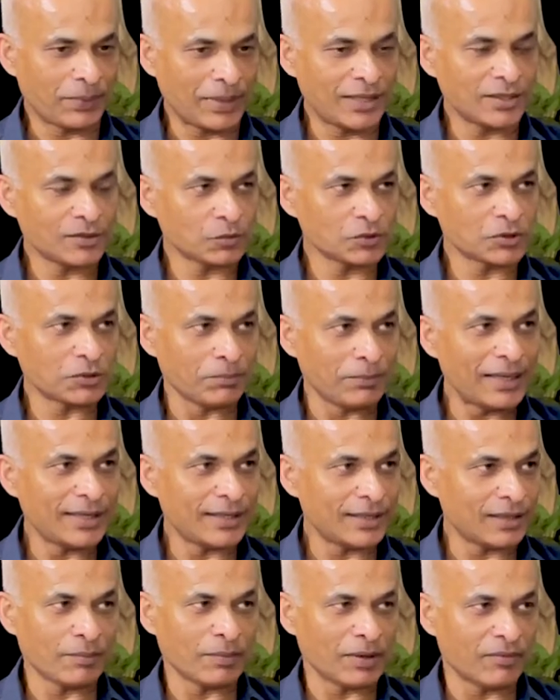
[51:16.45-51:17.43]
the piece was
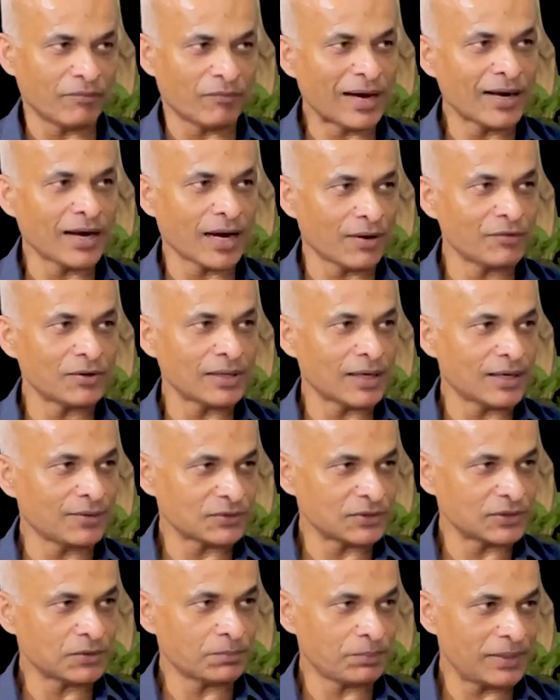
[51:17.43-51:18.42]
immediately, 1 hour
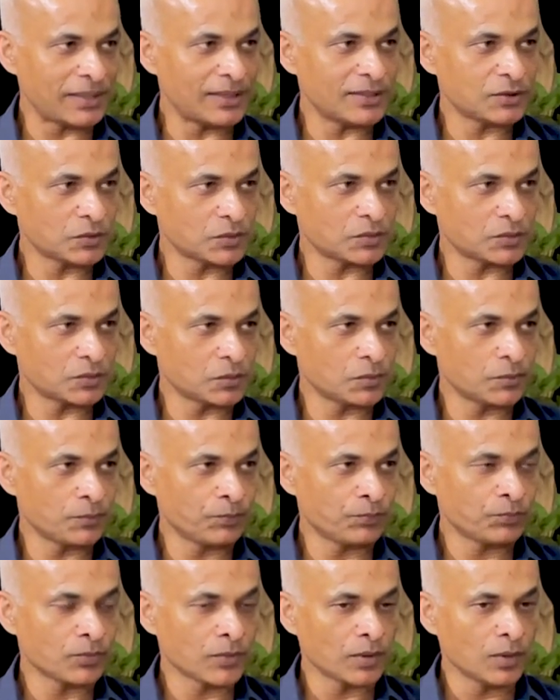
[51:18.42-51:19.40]
after the piece
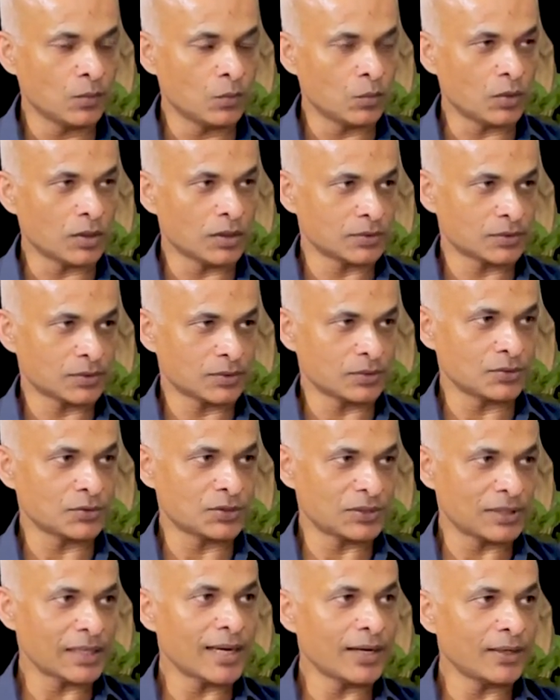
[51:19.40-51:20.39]
was
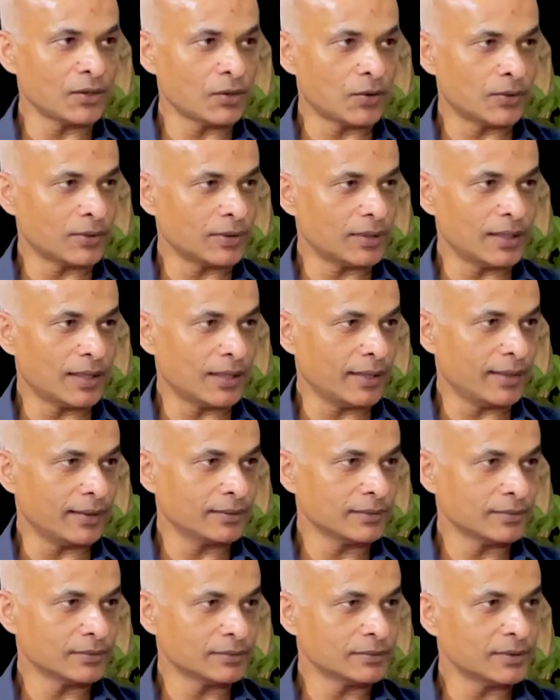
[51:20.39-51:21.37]
shared
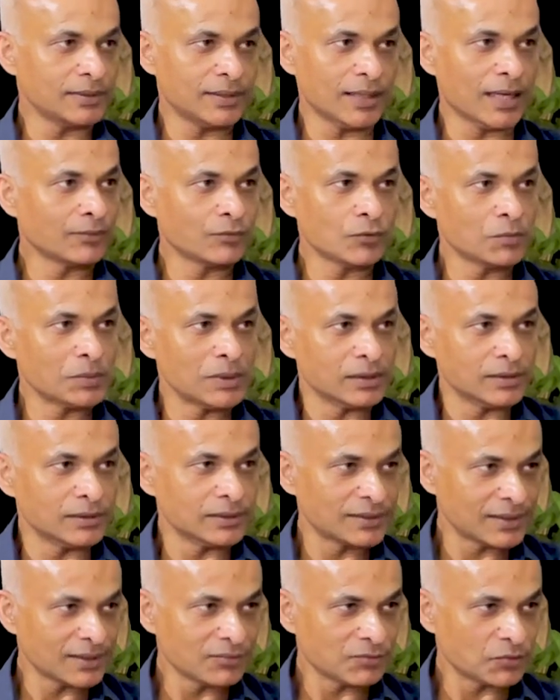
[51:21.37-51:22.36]
online, the young woman
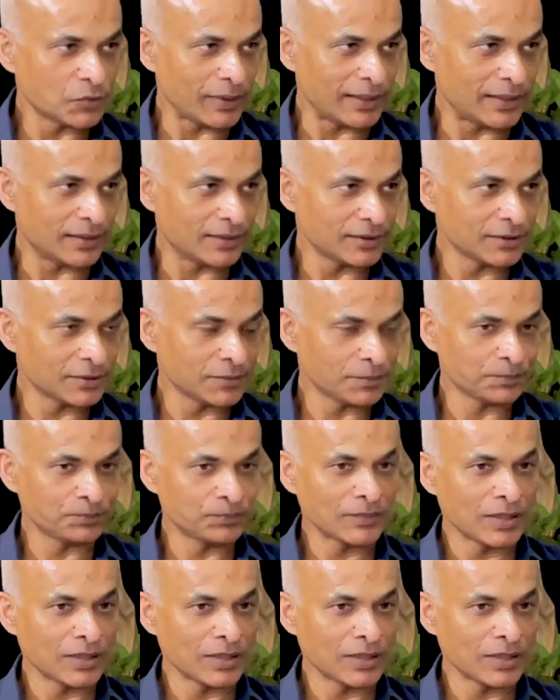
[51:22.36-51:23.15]
herself tweeted,